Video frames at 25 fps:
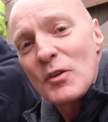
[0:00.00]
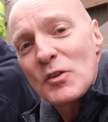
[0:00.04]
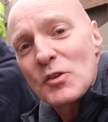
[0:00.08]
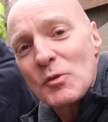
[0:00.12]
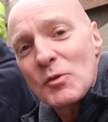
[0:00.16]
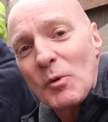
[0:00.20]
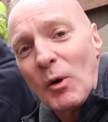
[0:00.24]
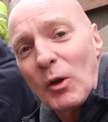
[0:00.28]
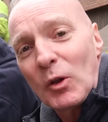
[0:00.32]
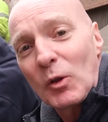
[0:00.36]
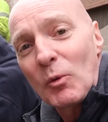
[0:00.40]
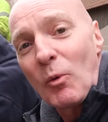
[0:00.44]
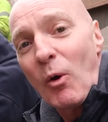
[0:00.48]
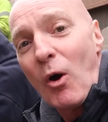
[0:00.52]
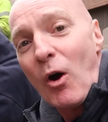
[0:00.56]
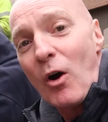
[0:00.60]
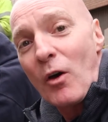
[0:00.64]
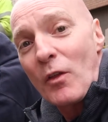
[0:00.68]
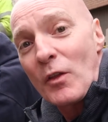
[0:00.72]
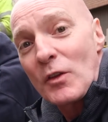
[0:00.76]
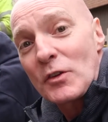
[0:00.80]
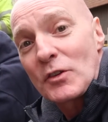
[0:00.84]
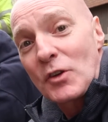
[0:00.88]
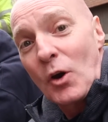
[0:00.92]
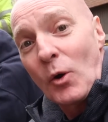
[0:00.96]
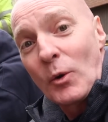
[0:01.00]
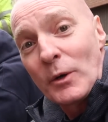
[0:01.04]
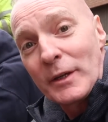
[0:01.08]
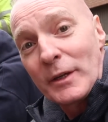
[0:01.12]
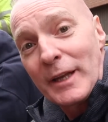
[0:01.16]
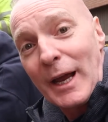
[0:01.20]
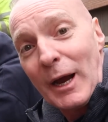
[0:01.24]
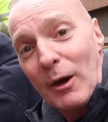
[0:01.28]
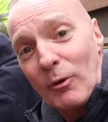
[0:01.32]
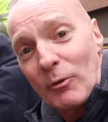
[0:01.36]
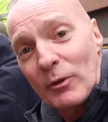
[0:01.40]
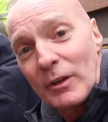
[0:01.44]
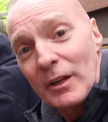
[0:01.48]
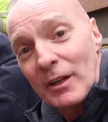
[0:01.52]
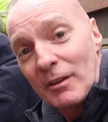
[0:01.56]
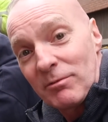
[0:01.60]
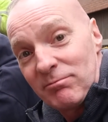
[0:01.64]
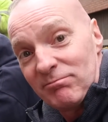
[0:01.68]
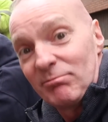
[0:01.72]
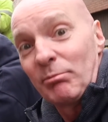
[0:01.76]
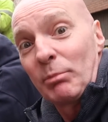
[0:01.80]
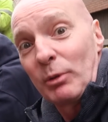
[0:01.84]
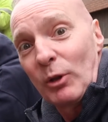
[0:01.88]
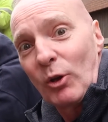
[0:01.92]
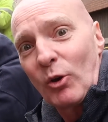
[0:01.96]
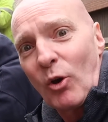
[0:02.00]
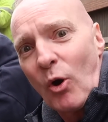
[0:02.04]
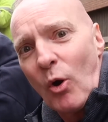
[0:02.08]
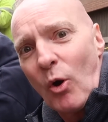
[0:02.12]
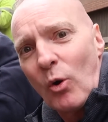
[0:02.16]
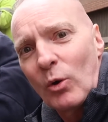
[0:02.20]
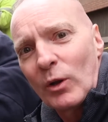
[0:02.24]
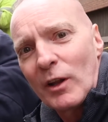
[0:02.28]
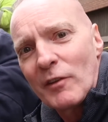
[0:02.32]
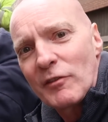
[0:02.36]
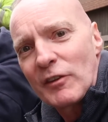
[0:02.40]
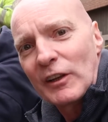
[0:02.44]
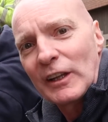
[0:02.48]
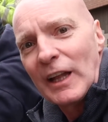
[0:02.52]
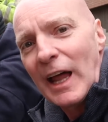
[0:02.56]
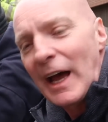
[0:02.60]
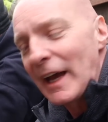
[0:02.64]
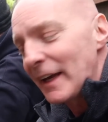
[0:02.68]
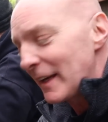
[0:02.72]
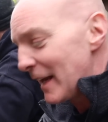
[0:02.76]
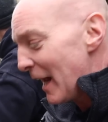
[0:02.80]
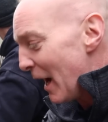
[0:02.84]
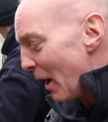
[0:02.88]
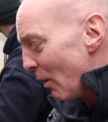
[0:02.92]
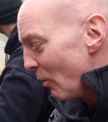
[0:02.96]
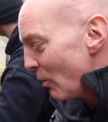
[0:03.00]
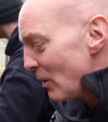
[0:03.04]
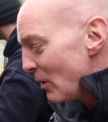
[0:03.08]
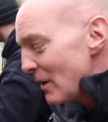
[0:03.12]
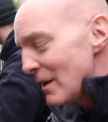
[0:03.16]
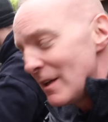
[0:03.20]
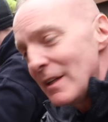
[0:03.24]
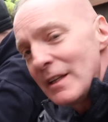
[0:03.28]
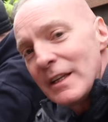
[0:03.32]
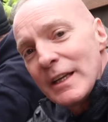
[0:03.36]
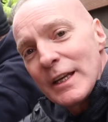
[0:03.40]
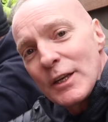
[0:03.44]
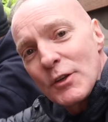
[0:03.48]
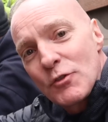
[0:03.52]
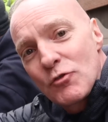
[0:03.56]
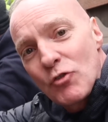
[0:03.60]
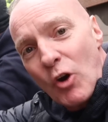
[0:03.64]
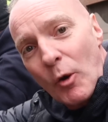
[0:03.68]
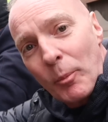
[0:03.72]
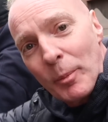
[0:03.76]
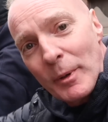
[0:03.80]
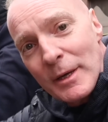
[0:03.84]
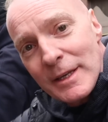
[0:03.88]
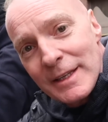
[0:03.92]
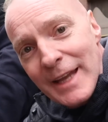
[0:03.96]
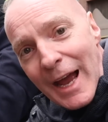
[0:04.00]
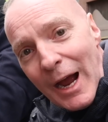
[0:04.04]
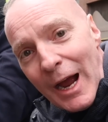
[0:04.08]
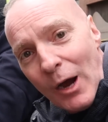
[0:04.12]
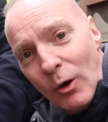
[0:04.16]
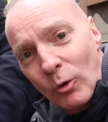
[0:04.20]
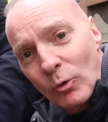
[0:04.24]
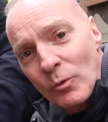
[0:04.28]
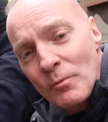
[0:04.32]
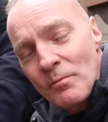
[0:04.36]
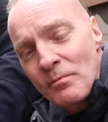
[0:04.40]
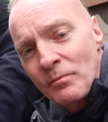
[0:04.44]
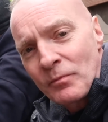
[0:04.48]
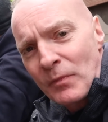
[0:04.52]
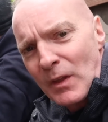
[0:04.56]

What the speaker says: So all the water that's going down the plug hole, if you like, now is dropping down